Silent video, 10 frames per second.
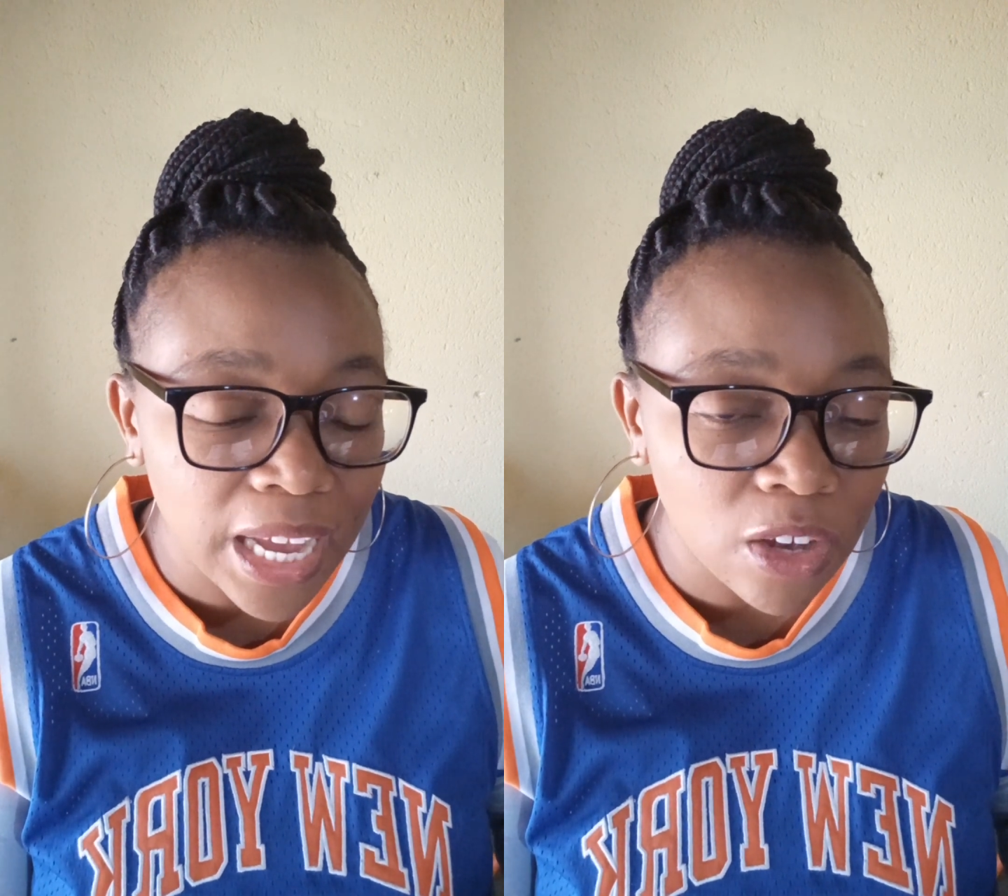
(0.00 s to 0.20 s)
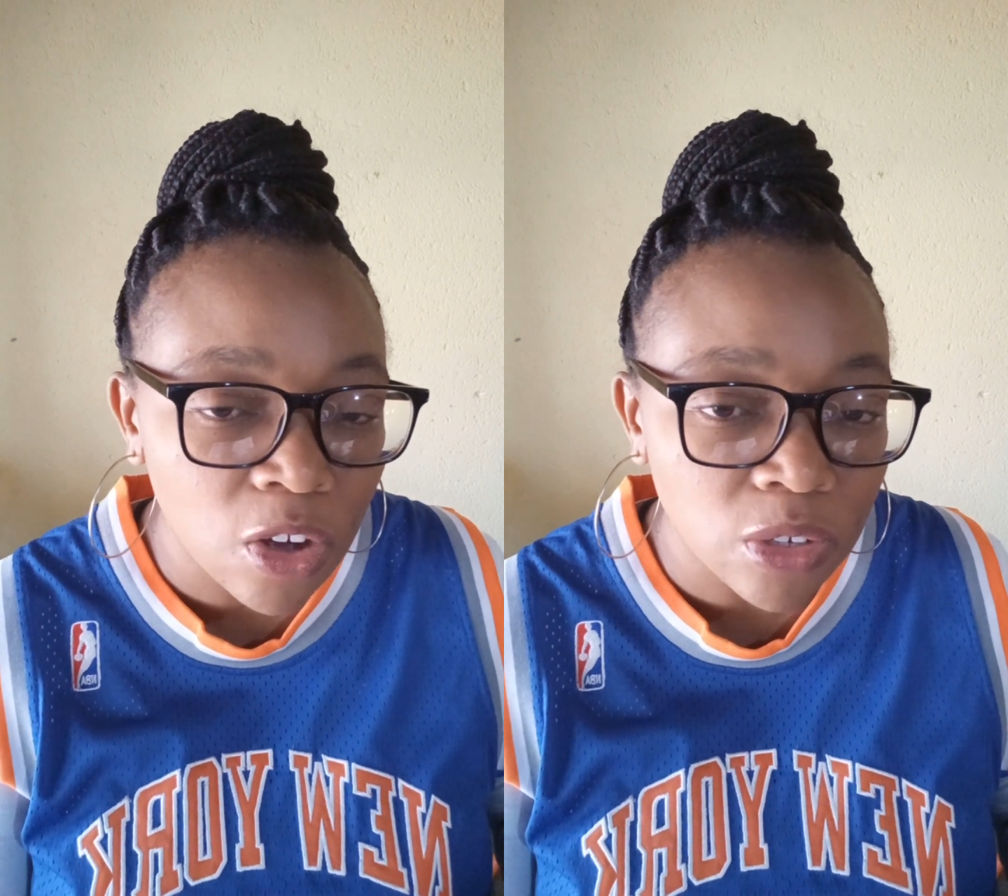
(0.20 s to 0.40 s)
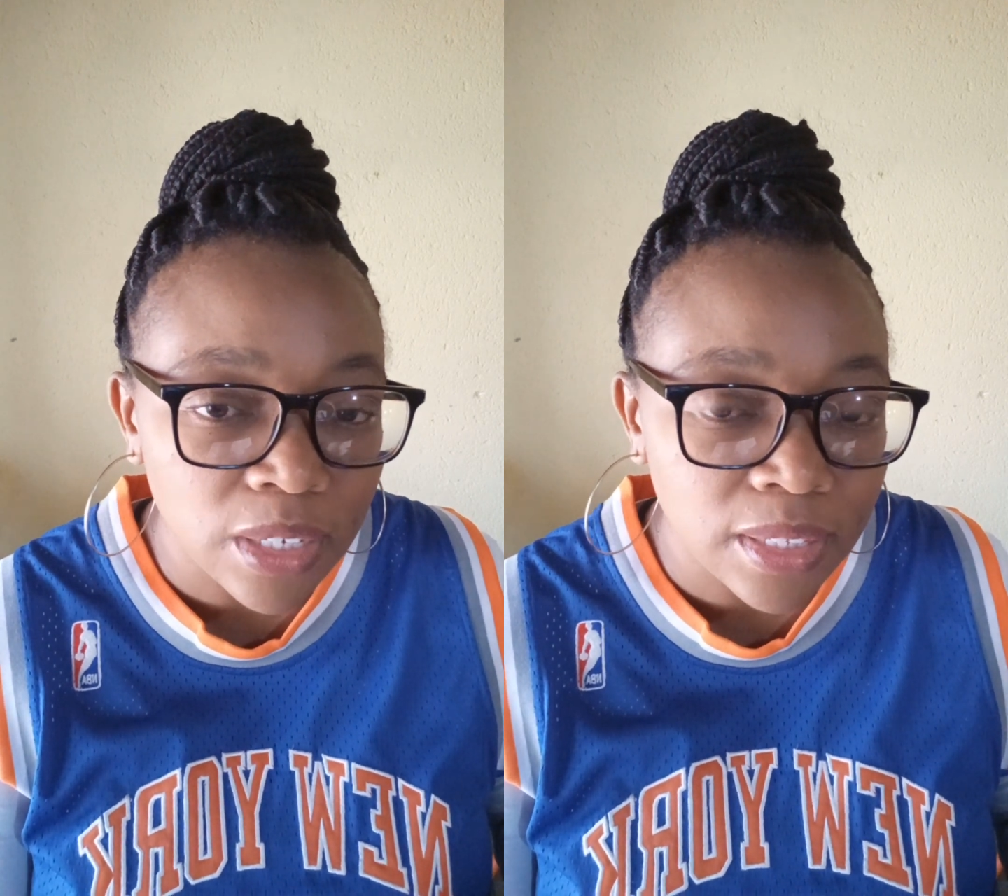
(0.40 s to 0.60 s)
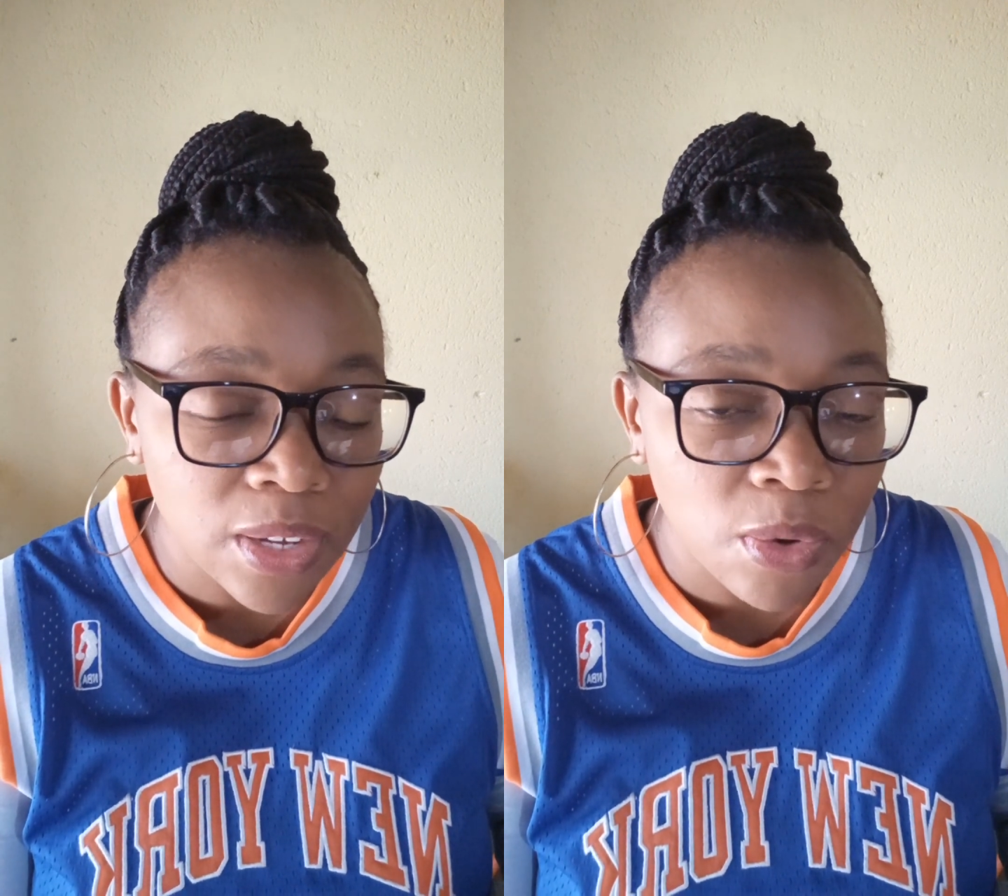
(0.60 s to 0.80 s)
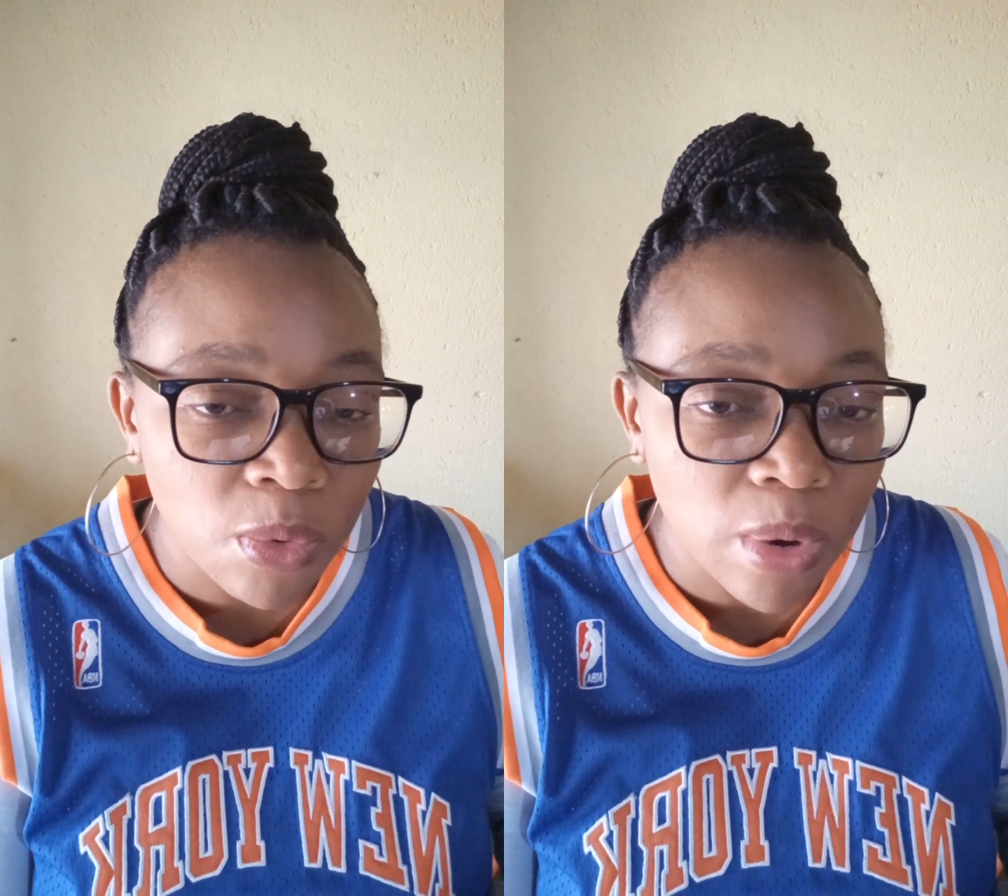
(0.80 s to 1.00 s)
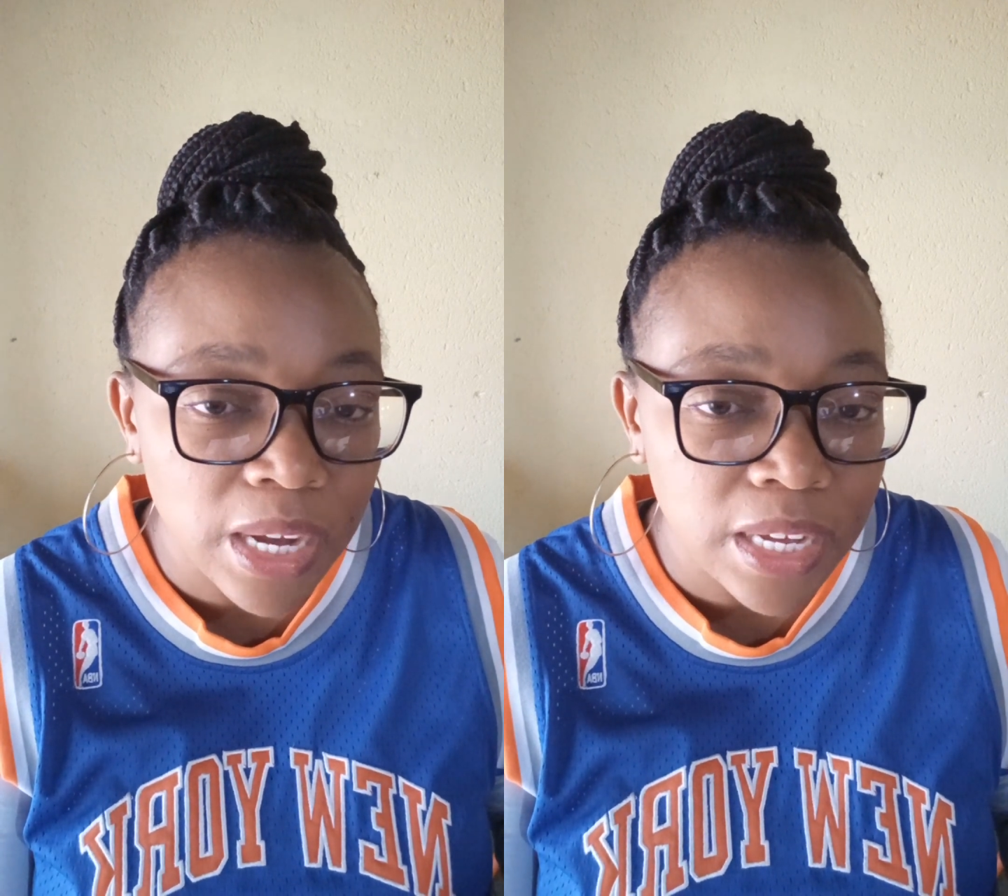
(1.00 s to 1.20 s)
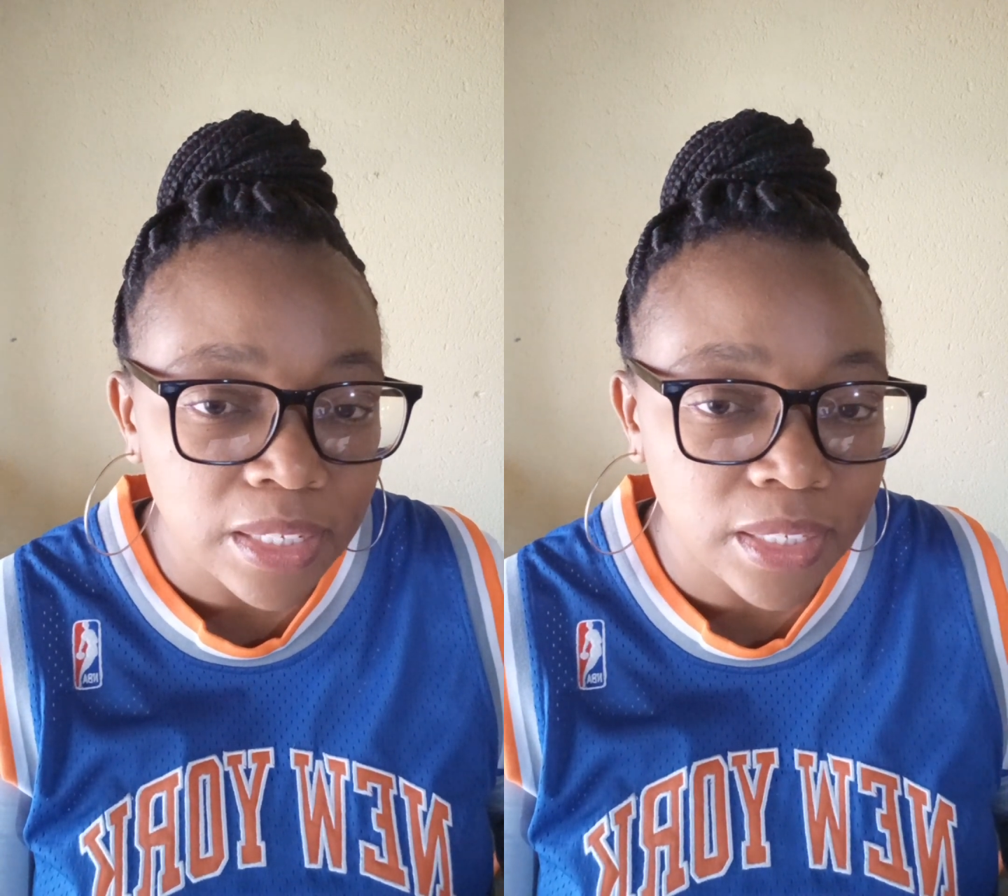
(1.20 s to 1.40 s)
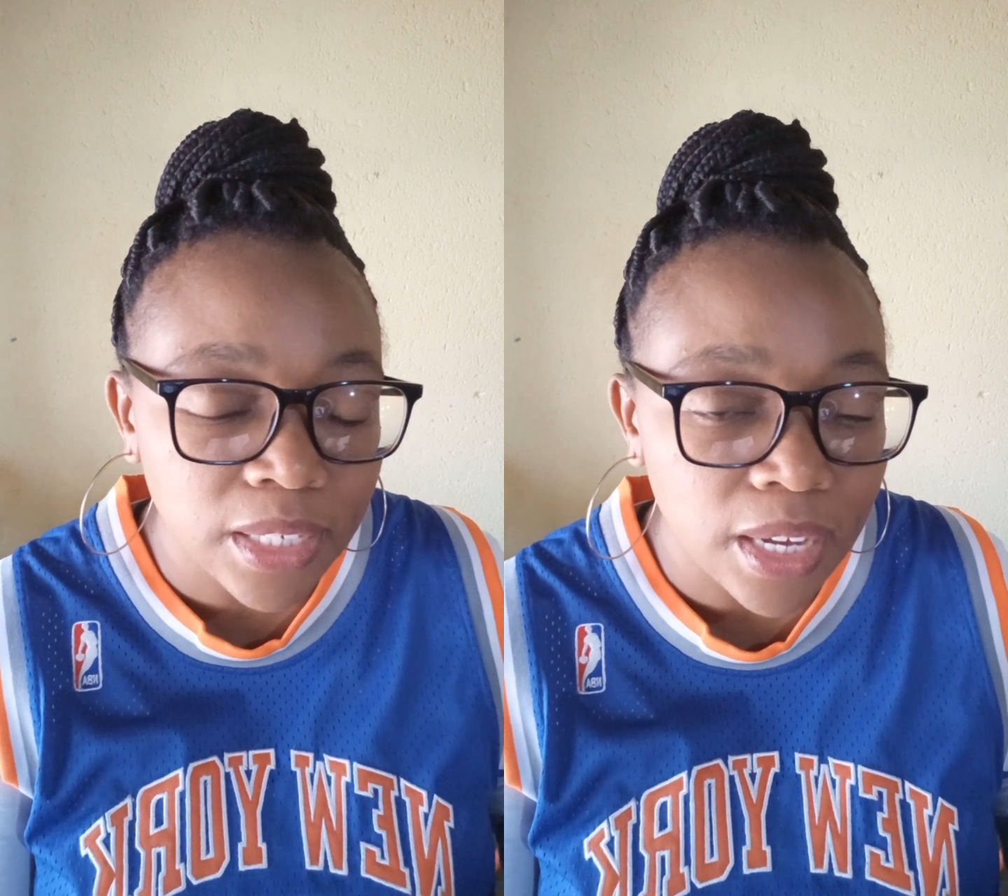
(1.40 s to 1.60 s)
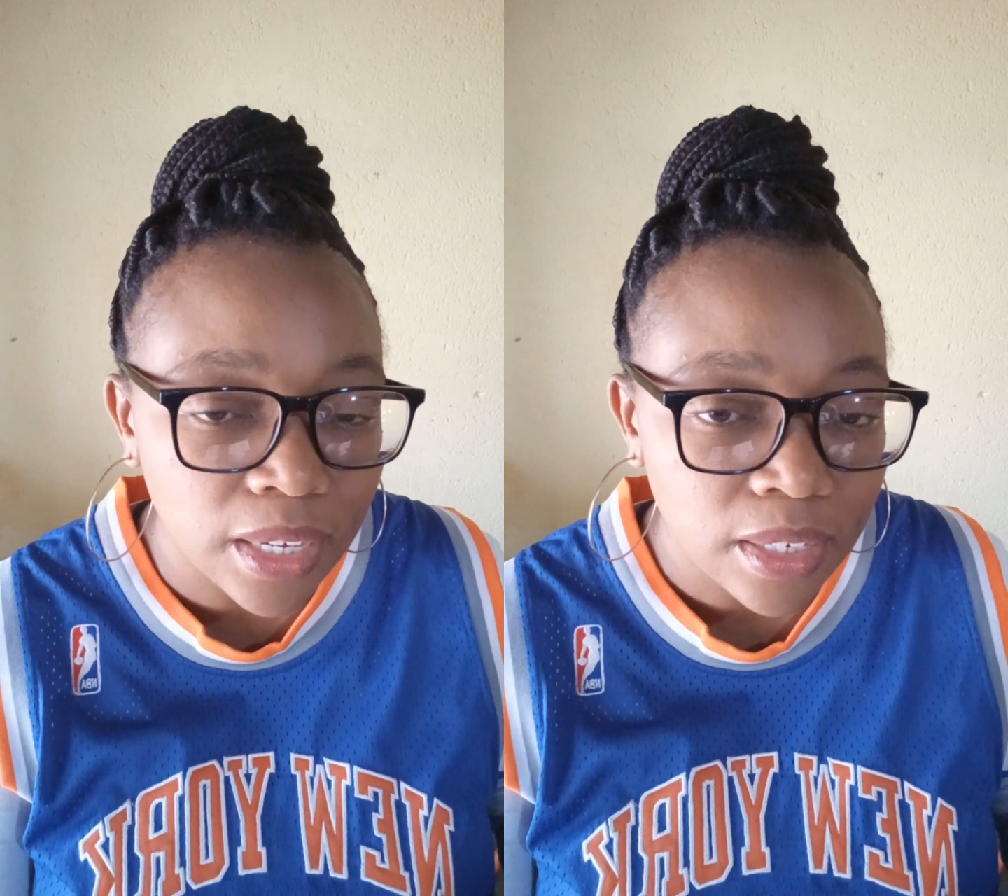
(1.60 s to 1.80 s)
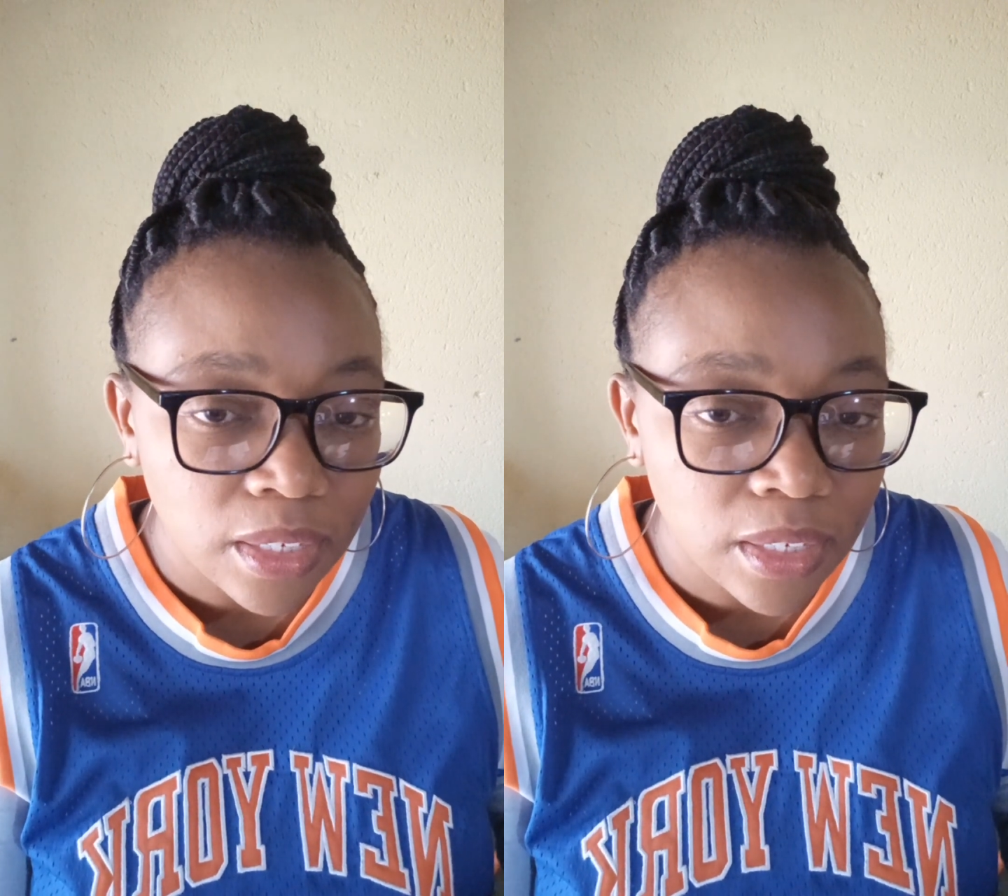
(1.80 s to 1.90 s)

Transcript: I call it the greater